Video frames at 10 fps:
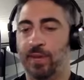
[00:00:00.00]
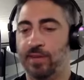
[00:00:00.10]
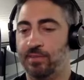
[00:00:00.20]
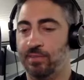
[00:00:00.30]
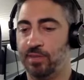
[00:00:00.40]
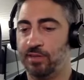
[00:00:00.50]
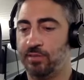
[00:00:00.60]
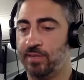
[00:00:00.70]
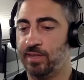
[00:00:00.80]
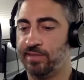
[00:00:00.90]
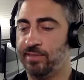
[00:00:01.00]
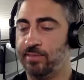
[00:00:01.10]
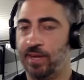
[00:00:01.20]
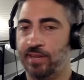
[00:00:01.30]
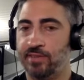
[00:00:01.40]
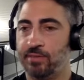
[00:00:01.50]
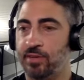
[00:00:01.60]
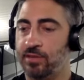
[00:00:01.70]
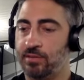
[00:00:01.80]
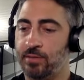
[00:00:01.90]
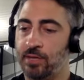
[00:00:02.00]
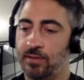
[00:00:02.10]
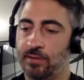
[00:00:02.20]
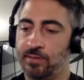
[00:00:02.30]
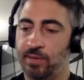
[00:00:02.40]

Buy some parts from Dustin, buy some parts from all our